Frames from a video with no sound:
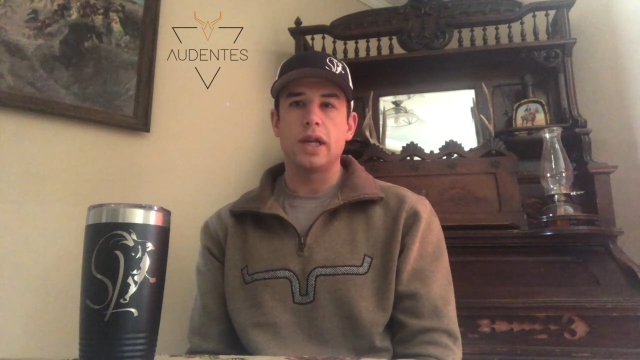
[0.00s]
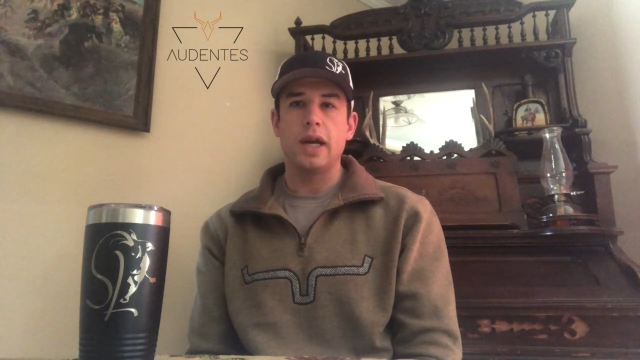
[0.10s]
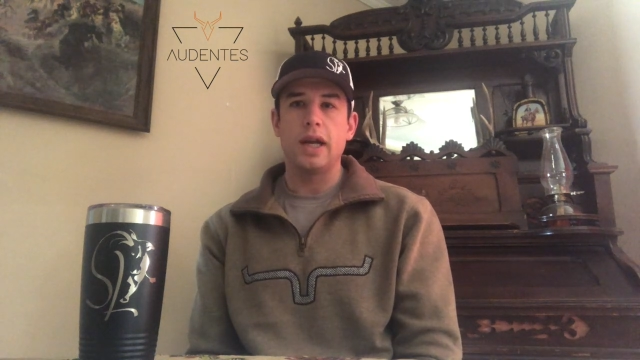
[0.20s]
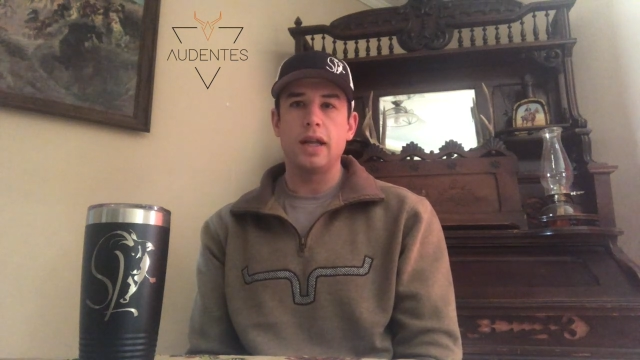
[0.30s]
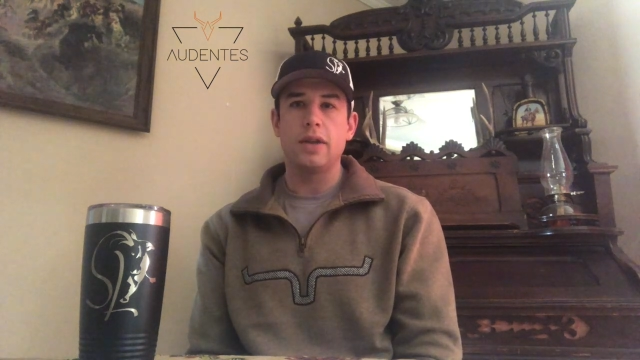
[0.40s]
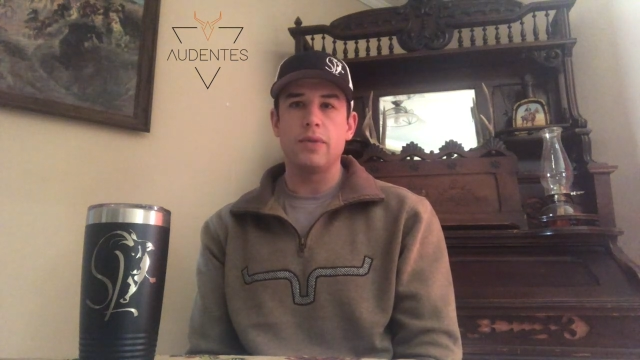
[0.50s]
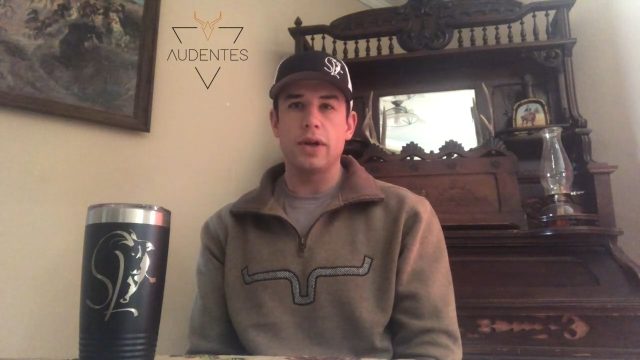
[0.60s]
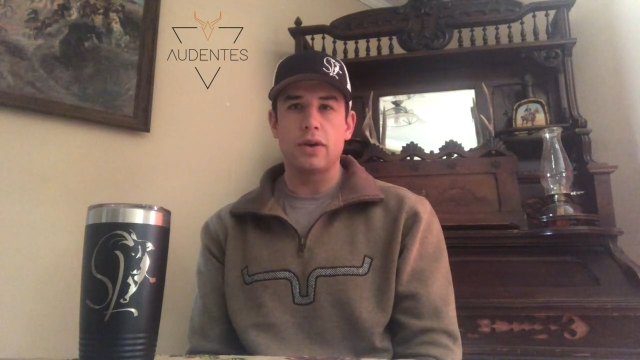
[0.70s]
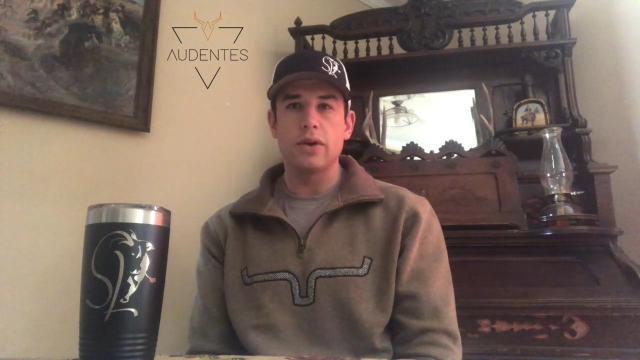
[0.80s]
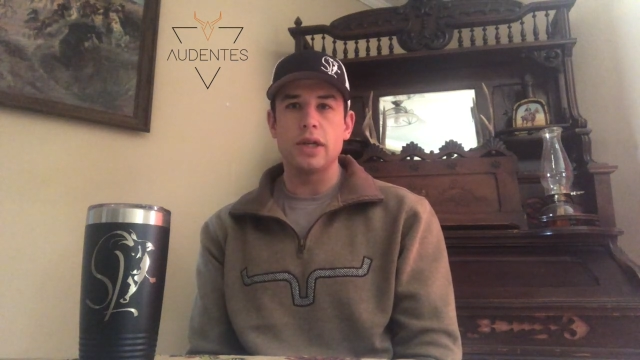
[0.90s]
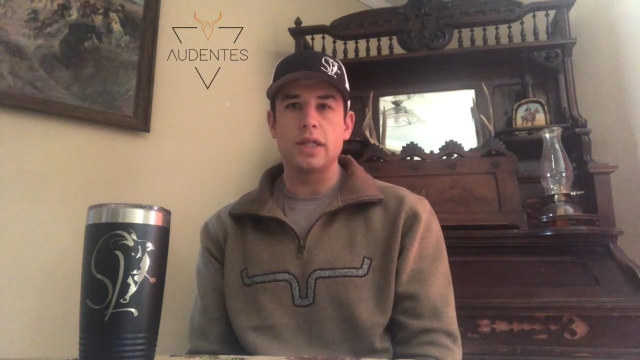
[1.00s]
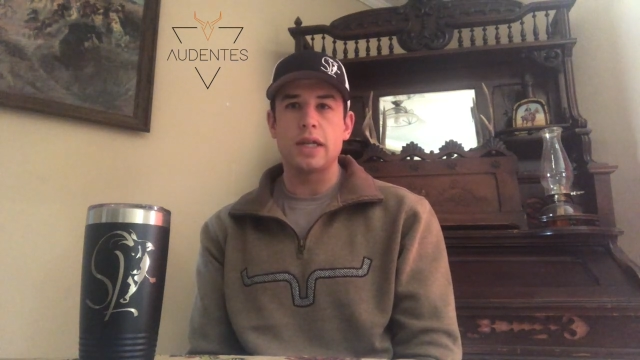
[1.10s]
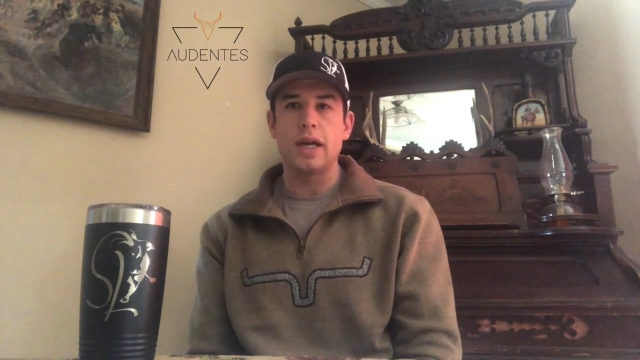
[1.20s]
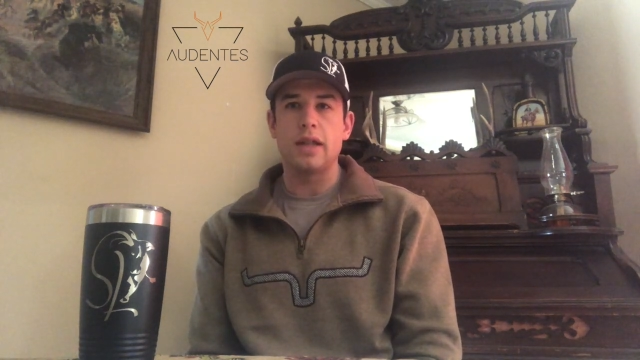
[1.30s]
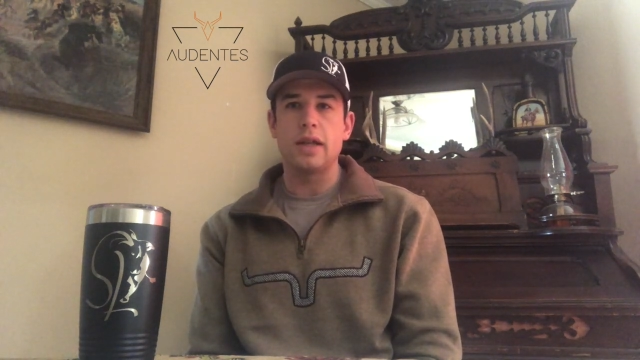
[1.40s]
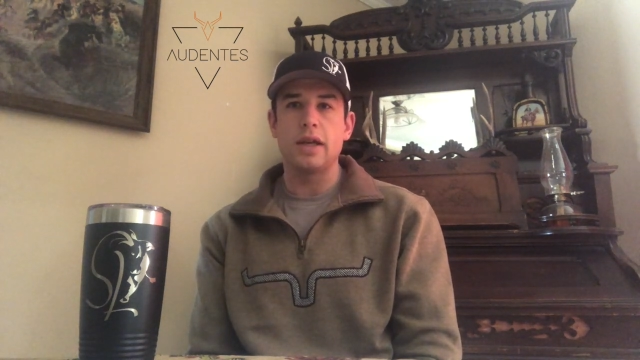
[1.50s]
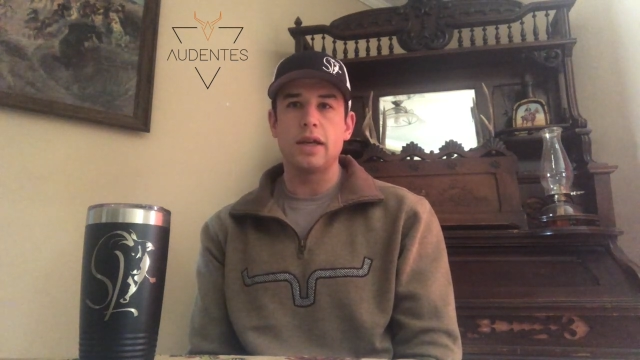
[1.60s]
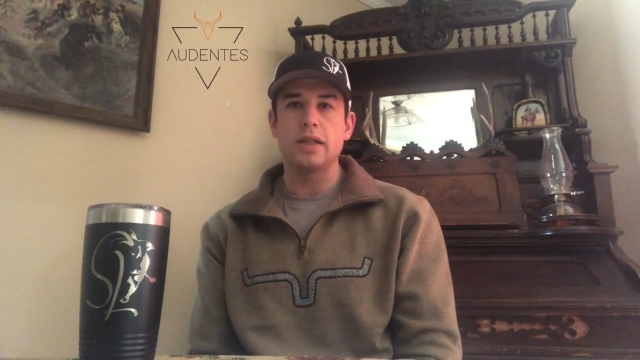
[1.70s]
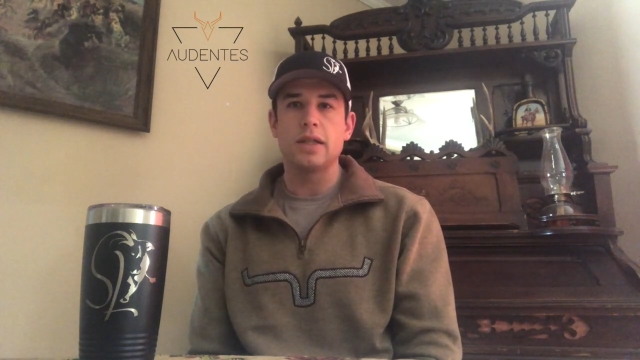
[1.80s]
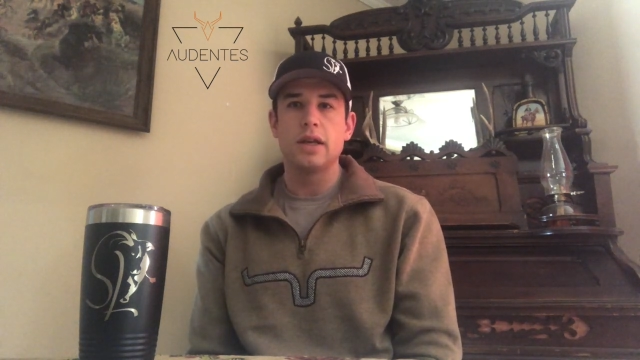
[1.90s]
and in the recruiting side of
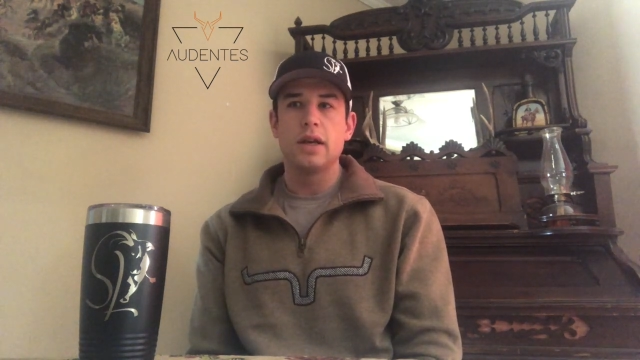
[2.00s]
things